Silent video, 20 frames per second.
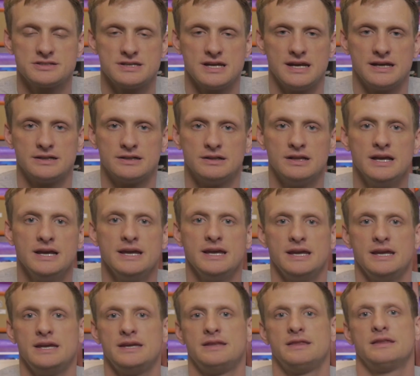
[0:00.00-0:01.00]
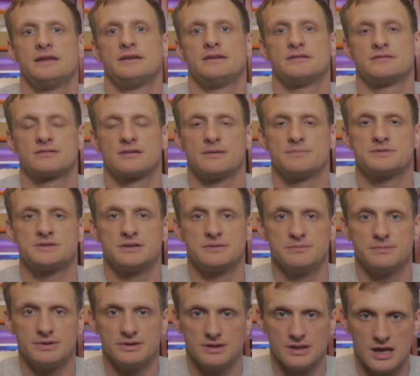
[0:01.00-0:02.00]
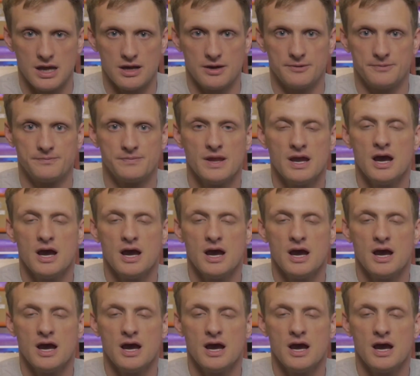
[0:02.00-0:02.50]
channel in the description below.